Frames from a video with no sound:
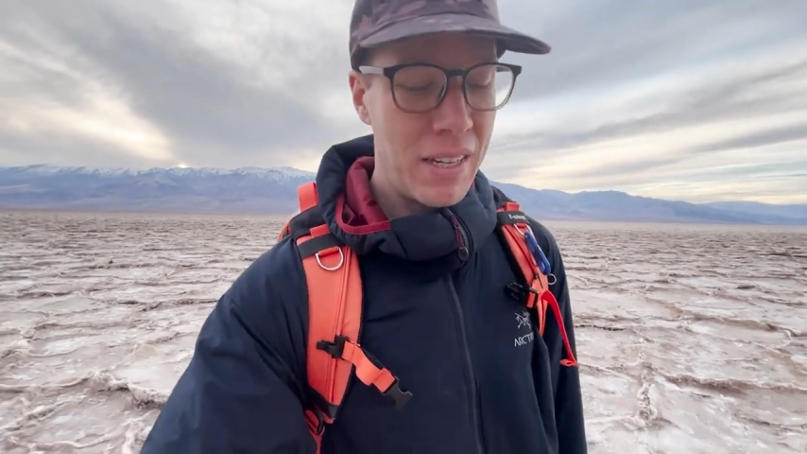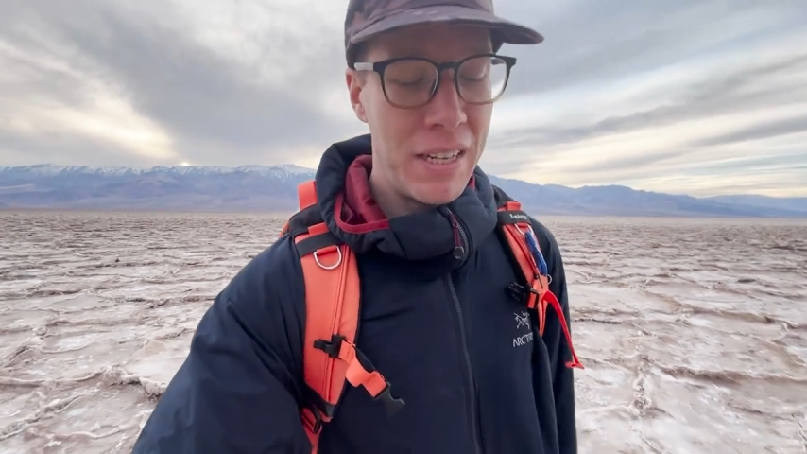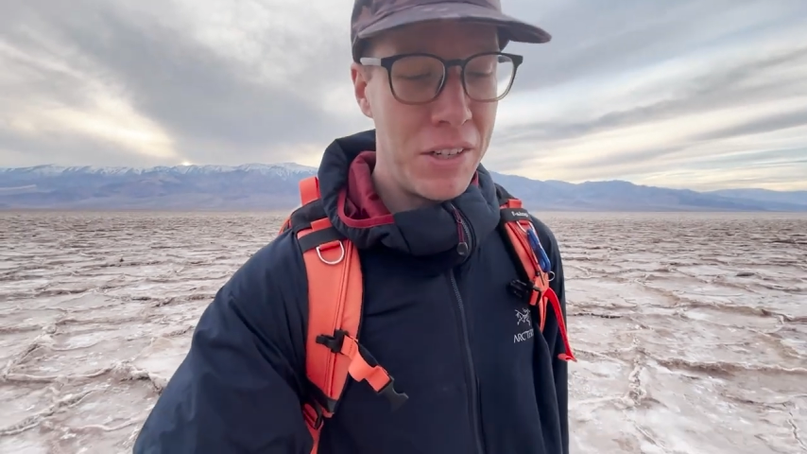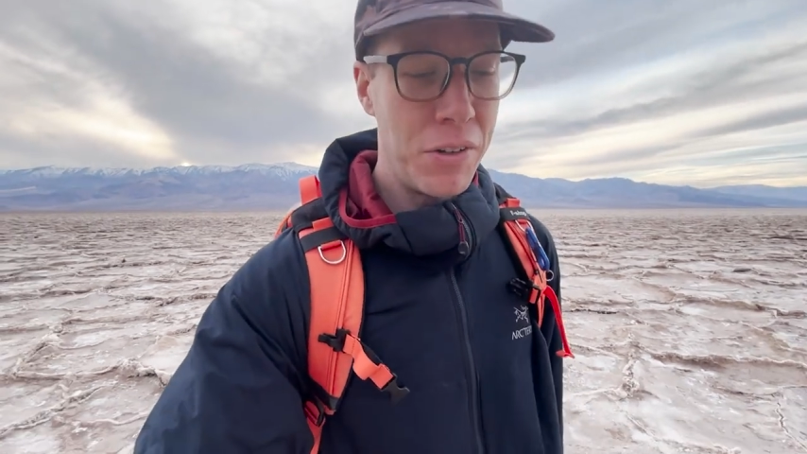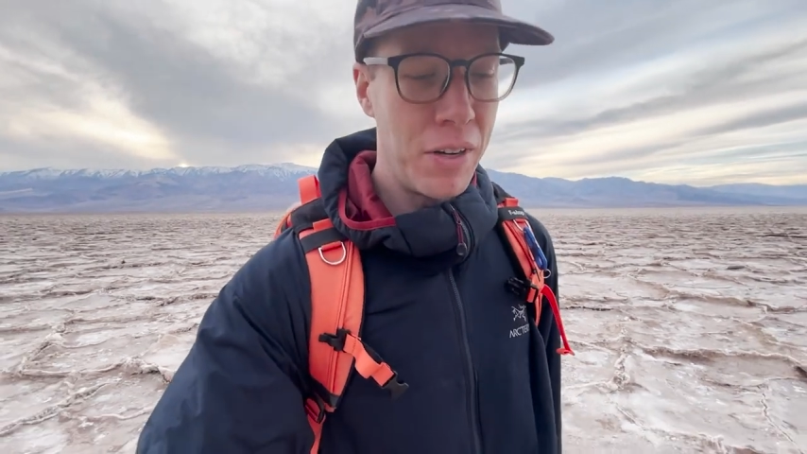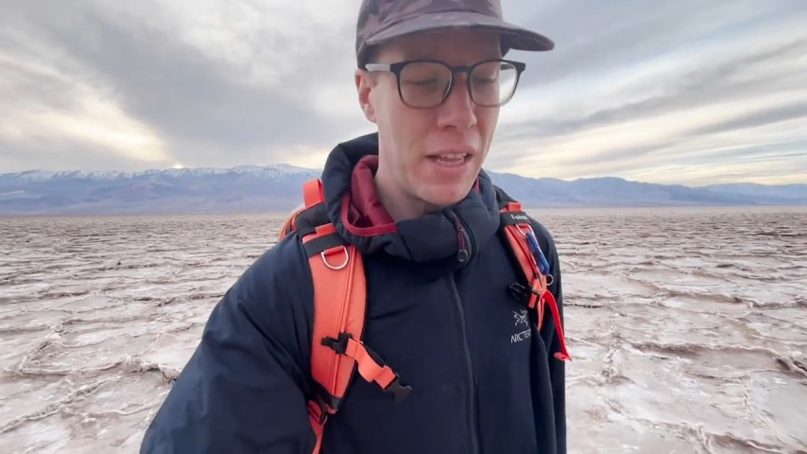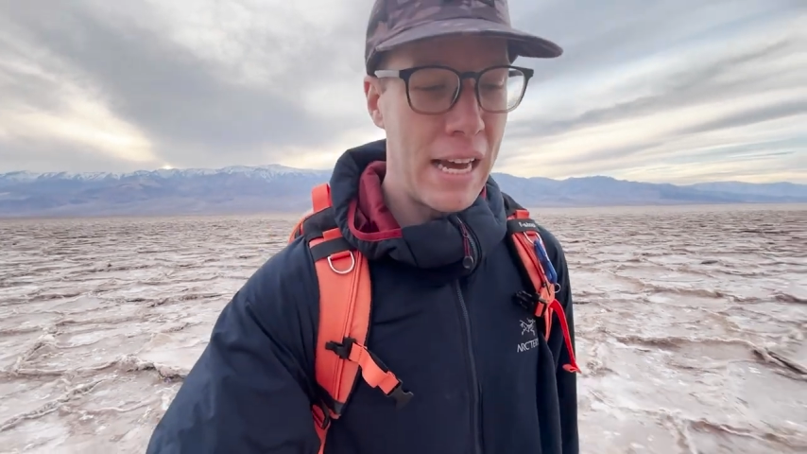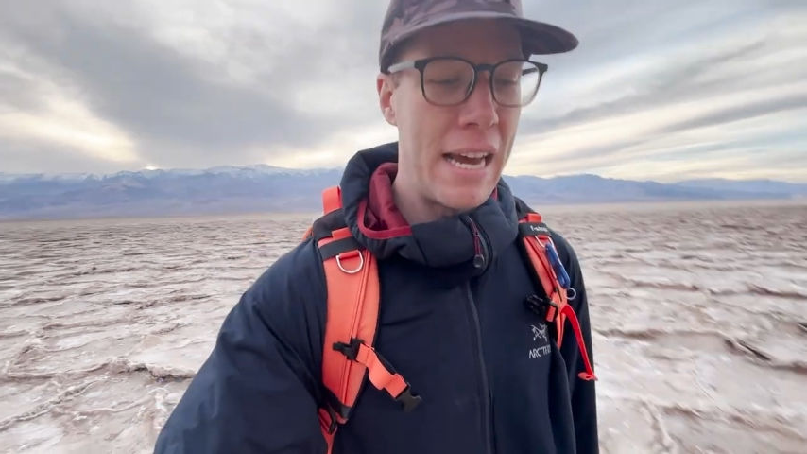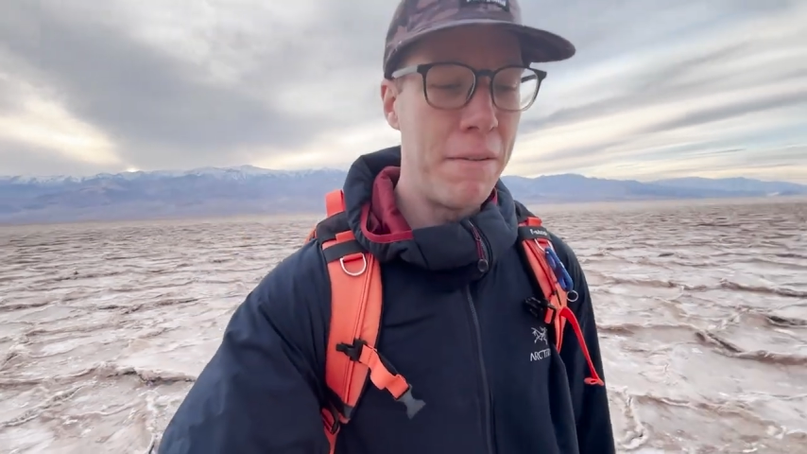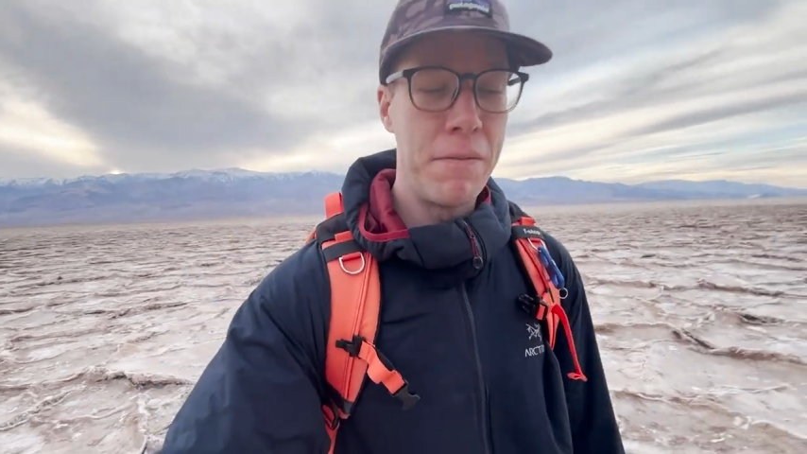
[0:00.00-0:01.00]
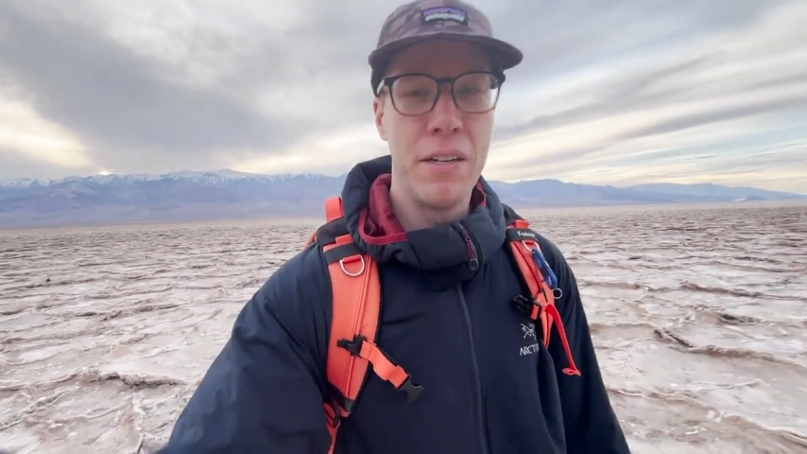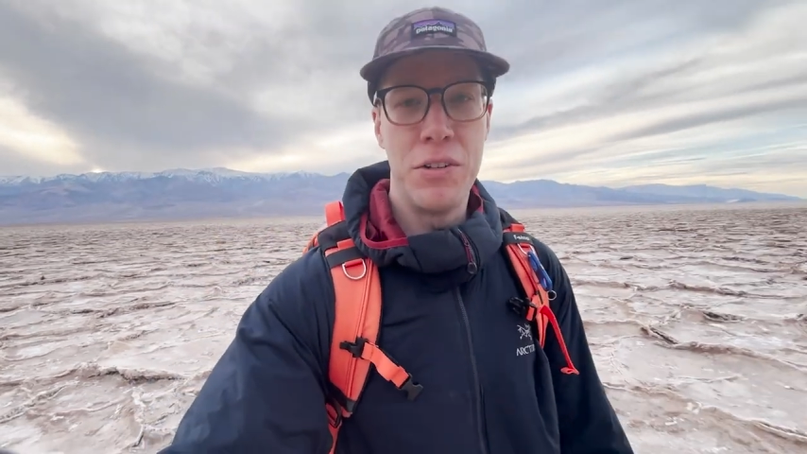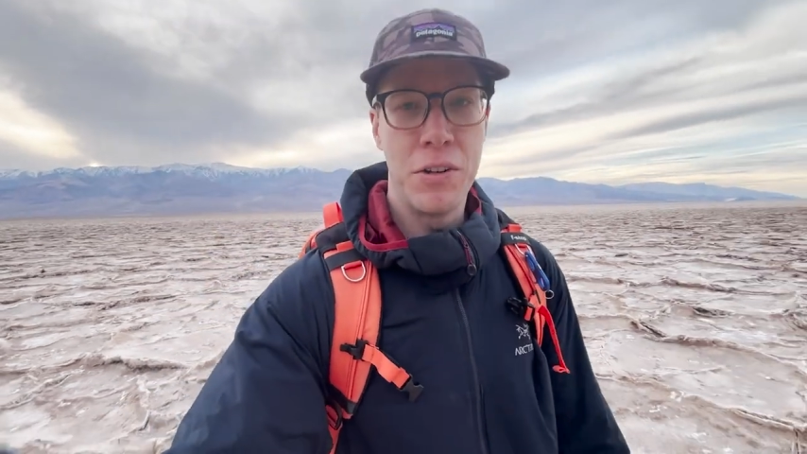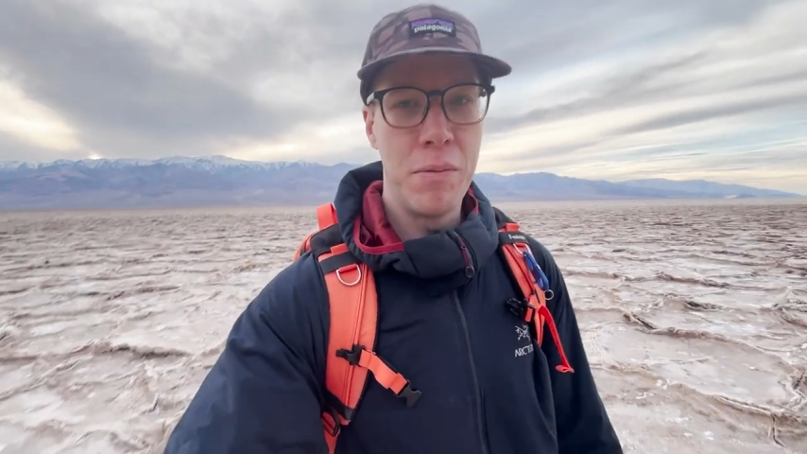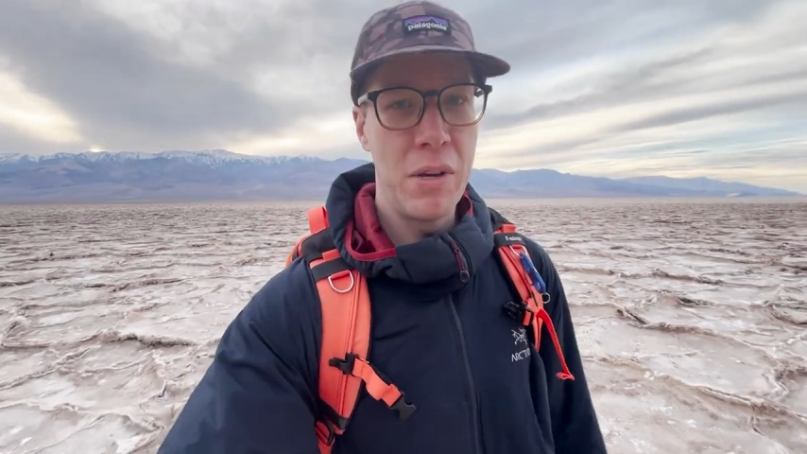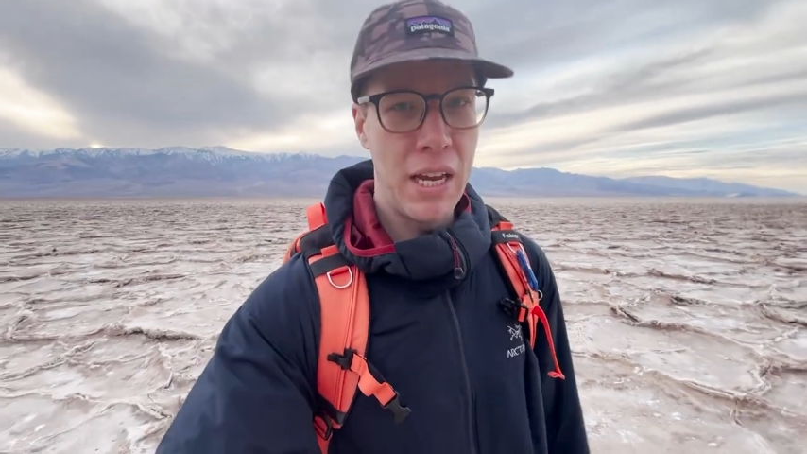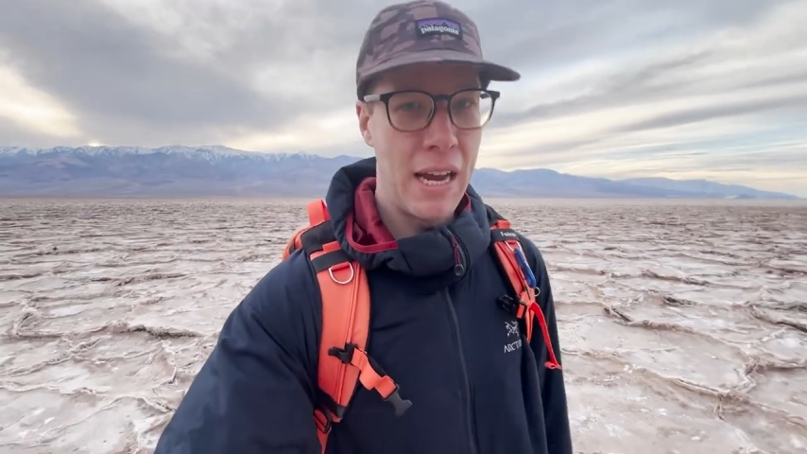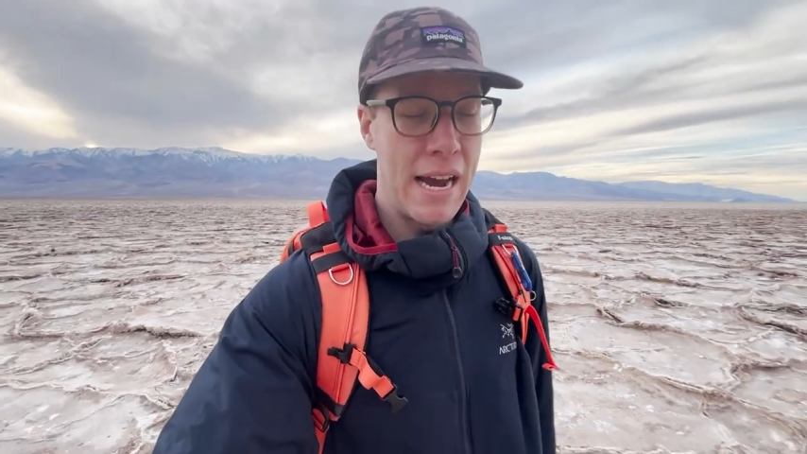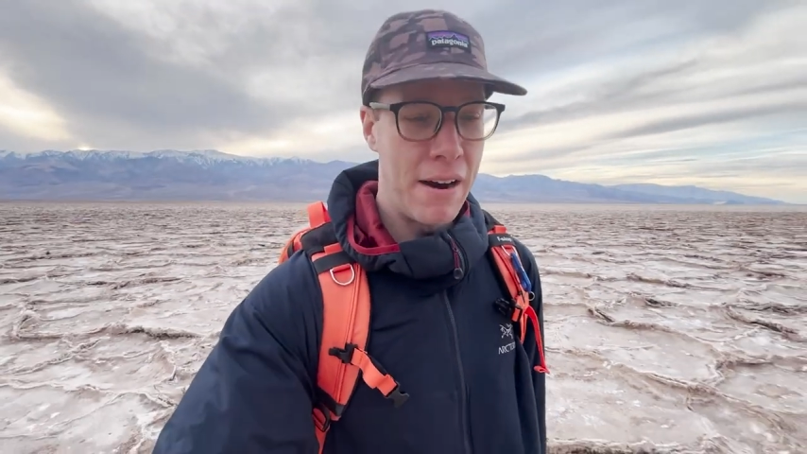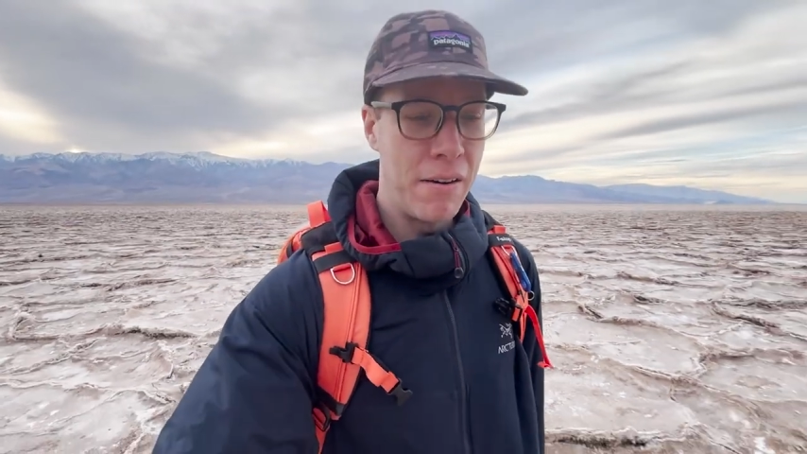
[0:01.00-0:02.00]
Enjoy life, enjoy
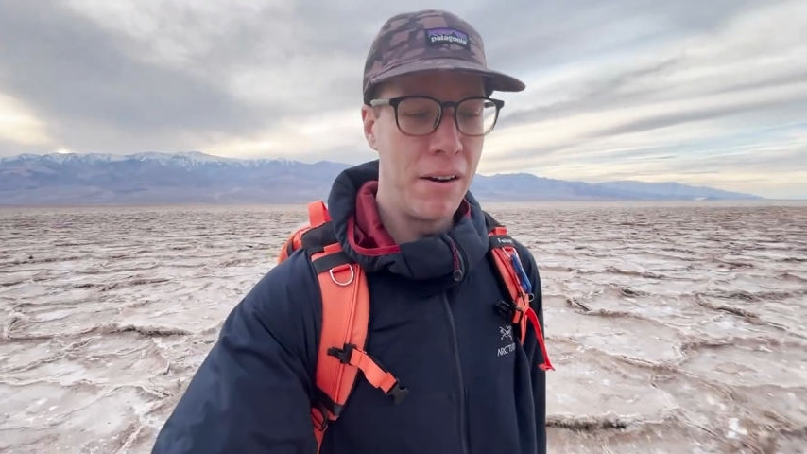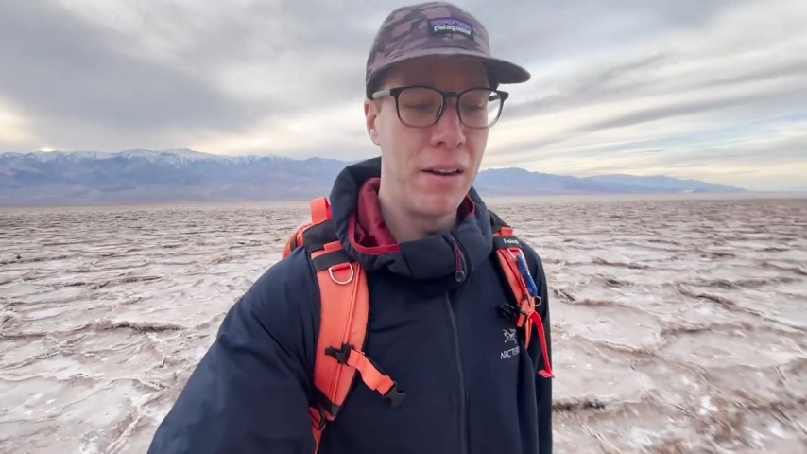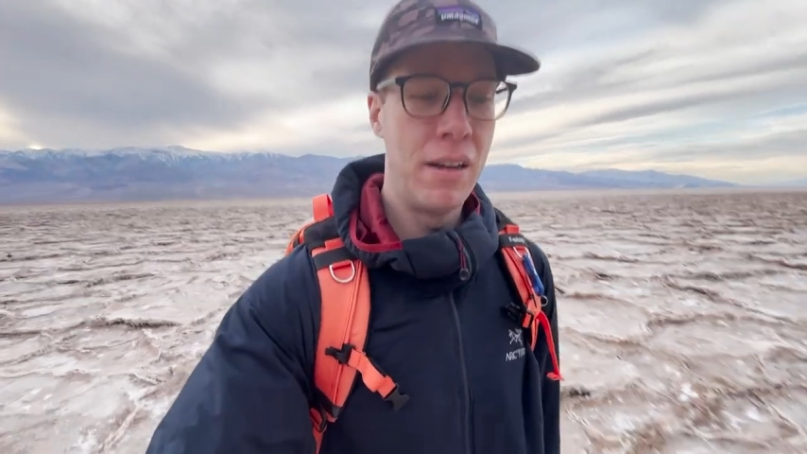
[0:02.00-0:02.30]
being out.